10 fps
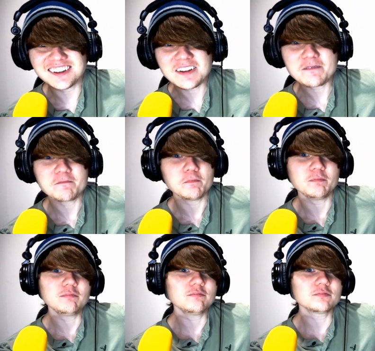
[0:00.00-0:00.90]

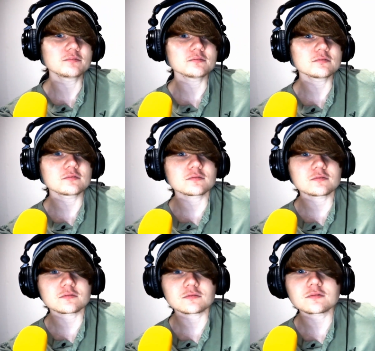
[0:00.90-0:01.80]

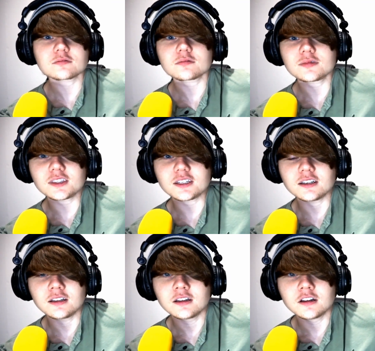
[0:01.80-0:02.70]

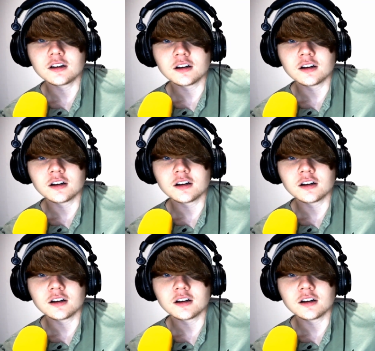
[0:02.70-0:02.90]
(silence)